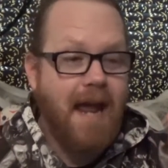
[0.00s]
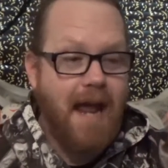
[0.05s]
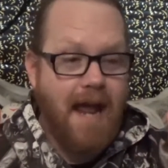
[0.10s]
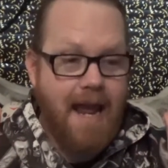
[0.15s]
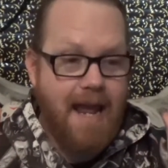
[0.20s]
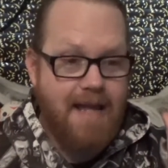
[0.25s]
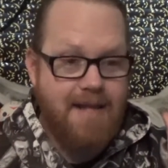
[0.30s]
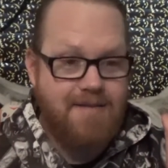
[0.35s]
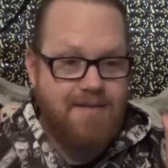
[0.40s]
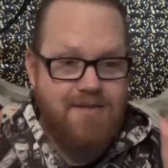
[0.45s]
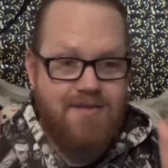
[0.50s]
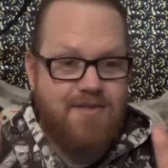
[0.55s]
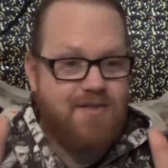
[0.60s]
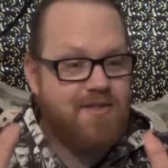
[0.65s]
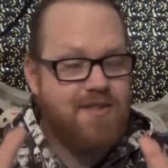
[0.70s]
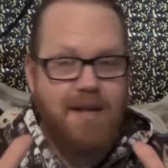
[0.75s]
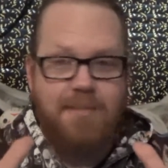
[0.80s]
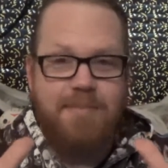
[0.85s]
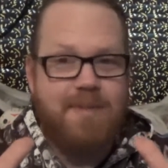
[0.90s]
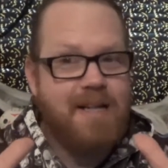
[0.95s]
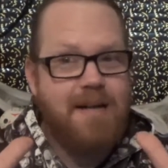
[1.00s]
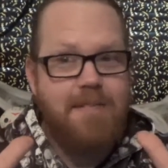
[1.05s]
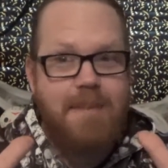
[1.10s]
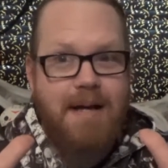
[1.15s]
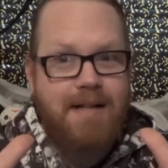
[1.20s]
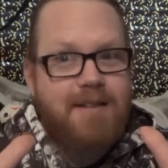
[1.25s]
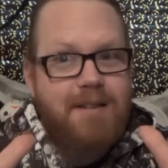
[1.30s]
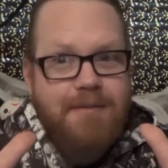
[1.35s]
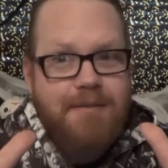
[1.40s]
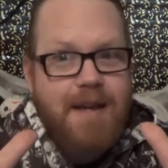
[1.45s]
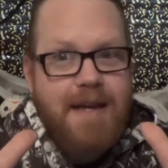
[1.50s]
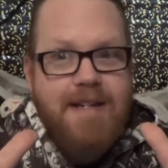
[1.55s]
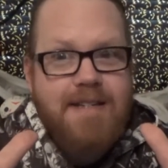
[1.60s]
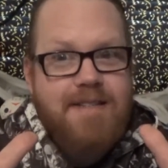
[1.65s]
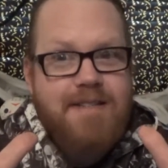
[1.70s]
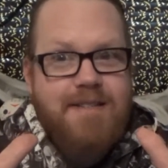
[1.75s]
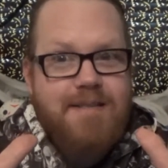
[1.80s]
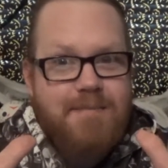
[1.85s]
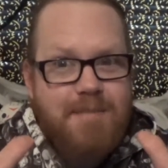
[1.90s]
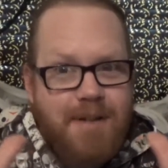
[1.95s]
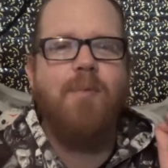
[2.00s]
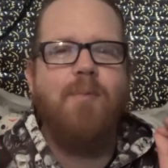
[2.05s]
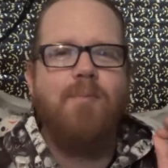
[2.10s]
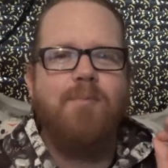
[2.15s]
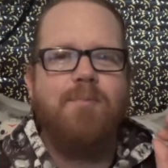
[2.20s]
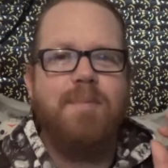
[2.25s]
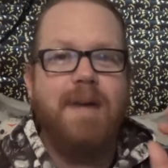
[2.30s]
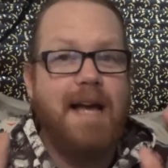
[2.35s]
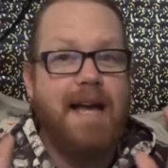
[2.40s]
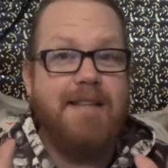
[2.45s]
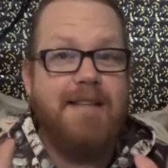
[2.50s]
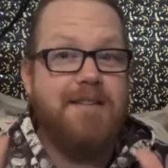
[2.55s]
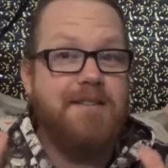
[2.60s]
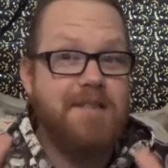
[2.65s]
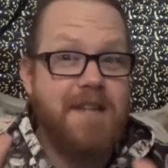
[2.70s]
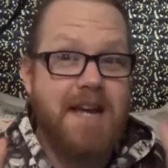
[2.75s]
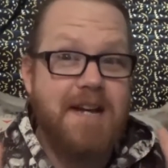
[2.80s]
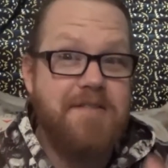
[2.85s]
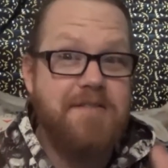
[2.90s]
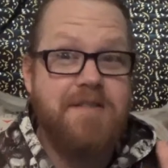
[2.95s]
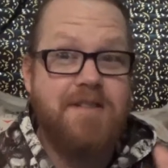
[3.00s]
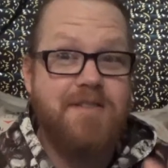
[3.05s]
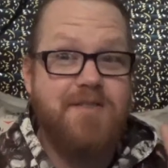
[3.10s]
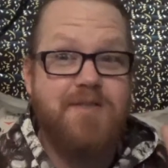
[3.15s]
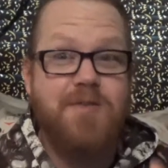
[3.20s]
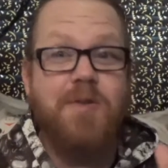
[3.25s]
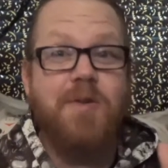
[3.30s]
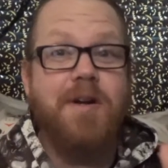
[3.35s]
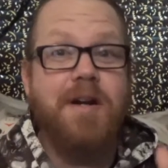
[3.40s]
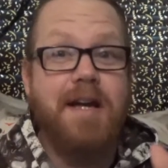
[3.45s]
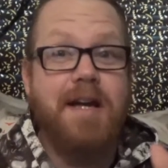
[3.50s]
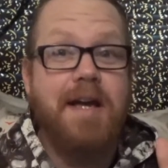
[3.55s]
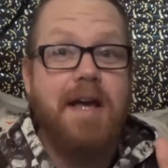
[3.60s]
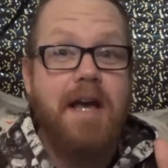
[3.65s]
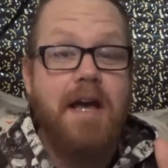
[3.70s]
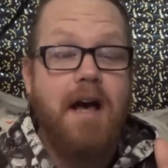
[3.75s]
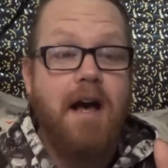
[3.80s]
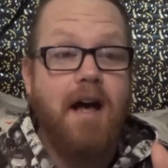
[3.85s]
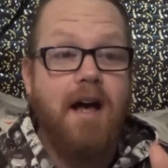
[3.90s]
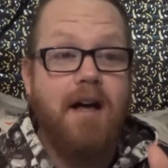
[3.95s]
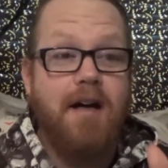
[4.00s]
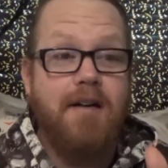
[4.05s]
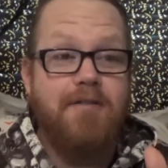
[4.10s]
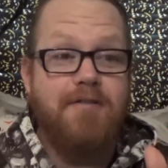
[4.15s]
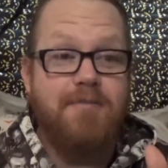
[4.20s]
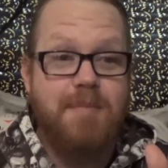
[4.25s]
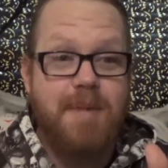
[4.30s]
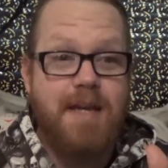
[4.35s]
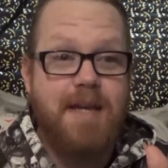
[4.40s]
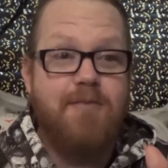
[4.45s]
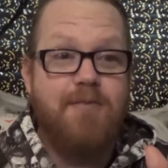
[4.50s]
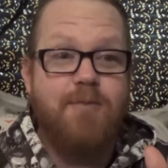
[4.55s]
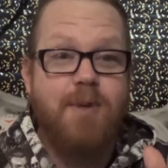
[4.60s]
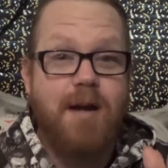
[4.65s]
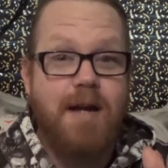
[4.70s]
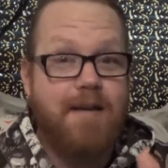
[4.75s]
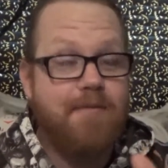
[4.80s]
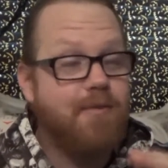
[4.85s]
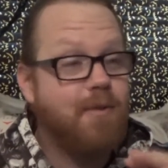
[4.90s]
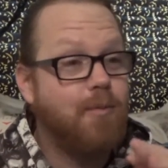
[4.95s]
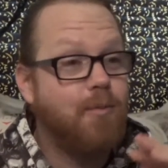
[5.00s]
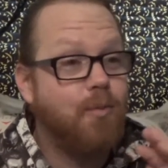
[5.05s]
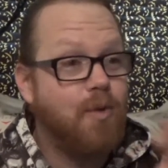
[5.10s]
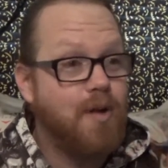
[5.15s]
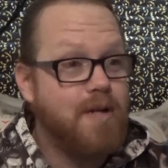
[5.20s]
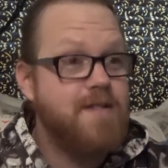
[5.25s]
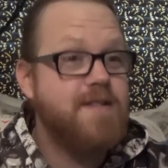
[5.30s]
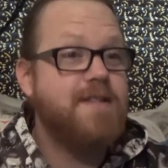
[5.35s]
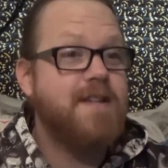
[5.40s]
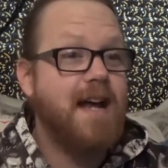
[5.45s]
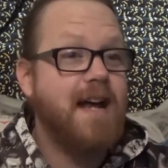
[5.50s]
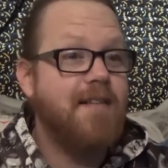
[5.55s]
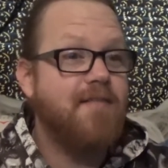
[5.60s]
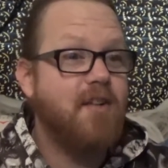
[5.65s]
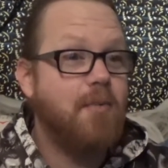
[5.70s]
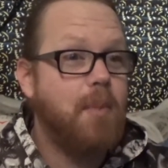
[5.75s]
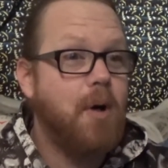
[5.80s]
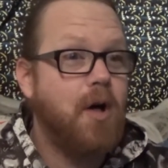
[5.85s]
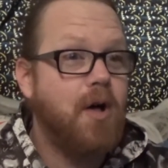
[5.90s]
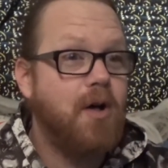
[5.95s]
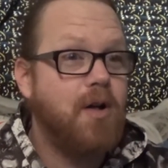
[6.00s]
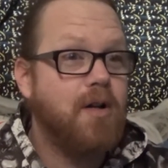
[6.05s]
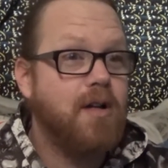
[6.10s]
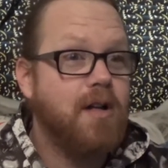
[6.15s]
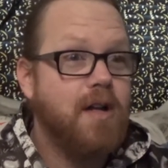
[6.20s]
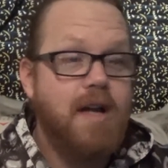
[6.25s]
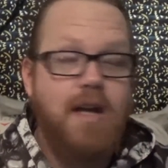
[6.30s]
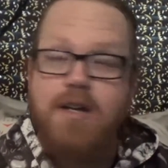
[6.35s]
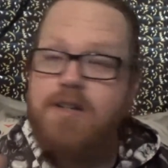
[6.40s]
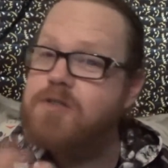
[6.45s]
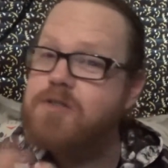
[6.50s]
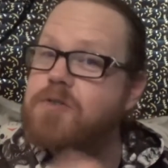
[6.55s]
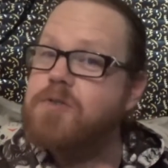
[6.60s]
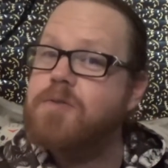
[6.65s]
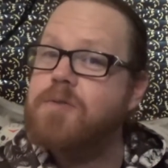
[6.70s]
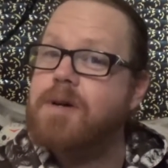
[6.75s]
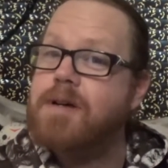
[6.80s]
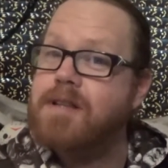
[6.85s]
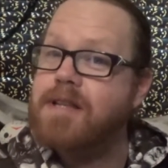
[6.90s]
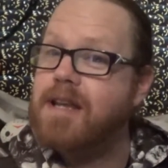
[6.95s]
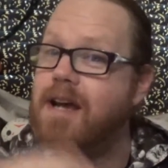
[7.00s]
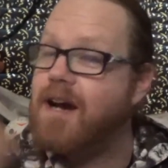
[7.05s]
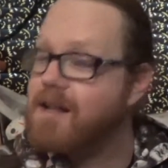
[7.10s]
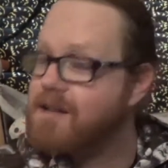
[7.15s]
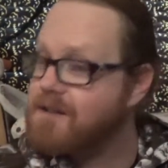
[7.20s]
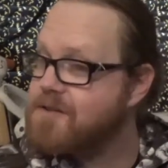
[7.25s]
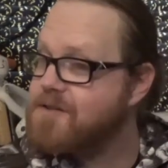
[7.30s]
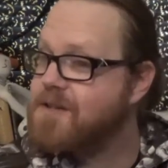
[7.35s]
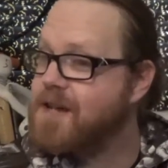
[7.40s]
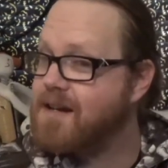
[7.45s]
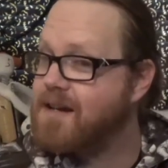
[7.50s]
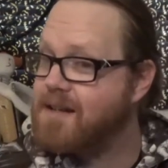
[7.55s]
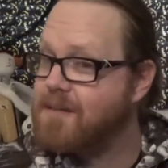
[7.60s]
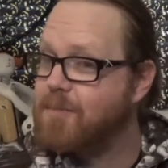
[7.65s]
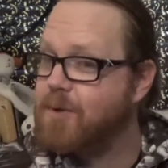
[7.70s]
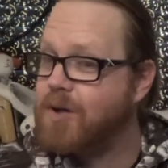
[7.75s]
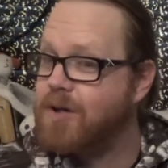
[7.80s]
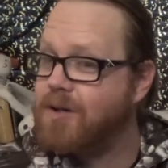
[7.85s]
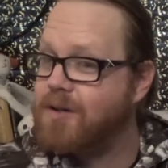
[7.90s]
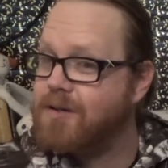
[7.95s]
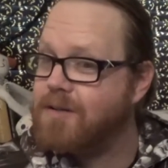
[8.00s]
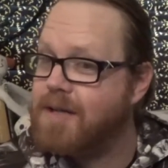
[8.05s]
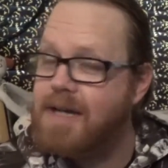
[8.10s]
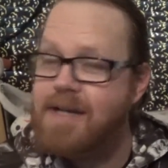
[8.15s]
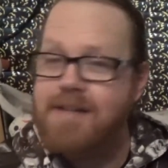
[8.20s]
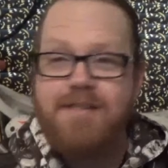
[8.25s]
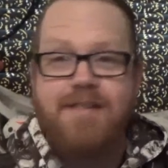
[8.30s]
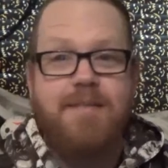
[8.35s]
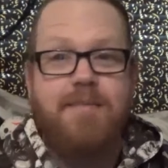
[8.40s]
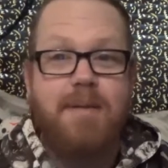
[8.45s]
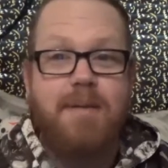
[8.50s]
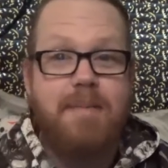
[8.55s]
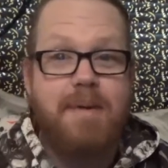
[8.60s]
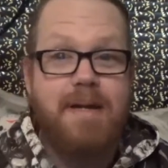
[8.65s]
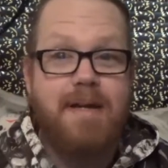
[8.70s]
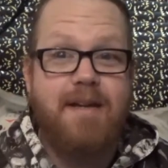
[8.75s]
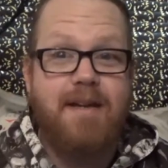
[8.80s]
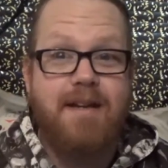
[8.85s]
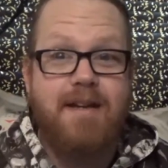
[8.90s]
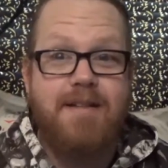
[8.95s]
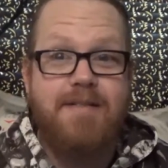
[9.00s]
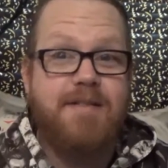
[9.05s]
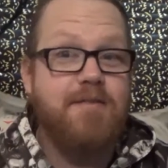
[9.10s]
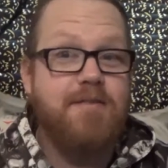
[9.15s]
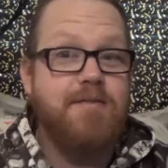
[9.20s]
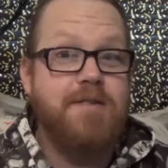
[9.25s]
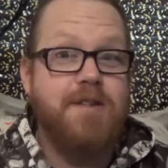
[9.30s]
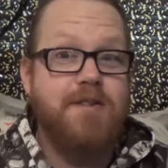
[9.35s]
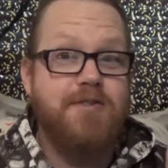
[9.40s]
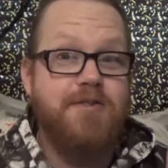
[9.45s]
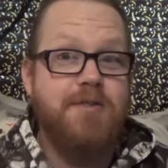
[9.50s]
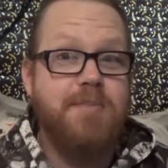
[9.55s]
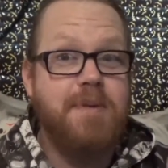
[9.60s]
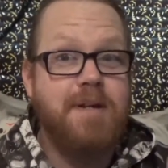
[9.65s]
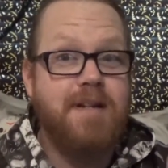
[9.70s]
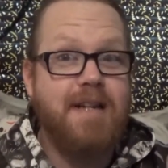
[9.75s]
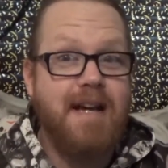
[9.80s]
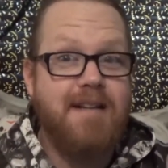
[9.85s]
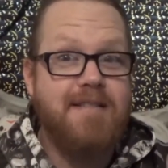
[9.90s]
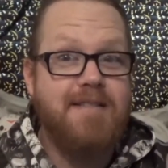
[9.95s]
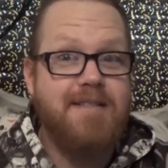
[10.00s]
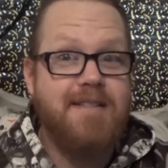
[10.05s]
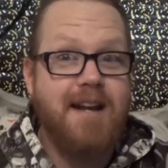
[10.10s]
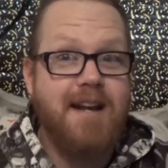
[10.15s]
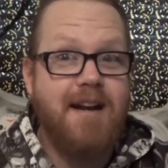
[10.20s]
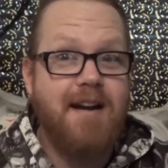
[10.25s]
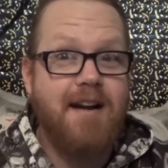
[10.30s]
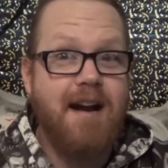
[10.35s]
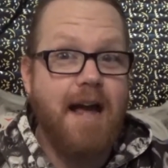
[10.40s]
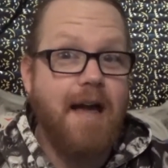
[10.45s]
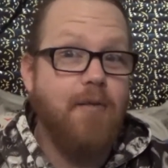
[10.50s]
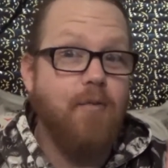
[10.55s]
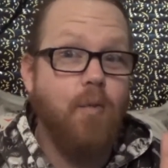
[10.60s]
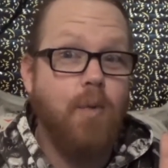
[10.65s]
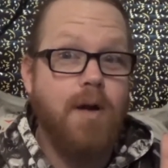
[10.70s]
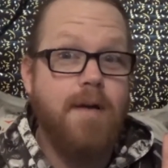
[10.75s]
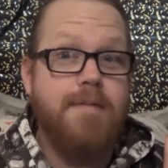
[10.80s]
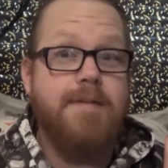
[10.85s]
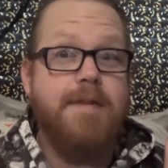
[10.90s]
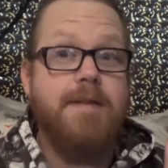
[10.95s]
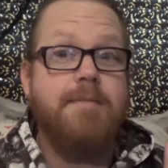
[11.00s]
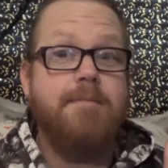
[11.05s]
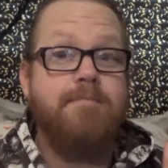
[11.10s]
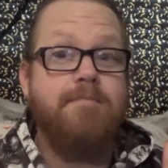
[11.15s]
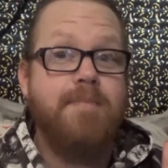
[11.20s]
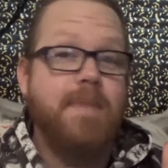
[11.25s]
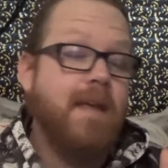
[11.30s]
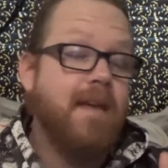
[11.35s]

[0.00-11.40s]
It's something about the face. And there's actually a story of me running from one side of a mall to the other side of the mall simply because there was a troop of clowns there and one of them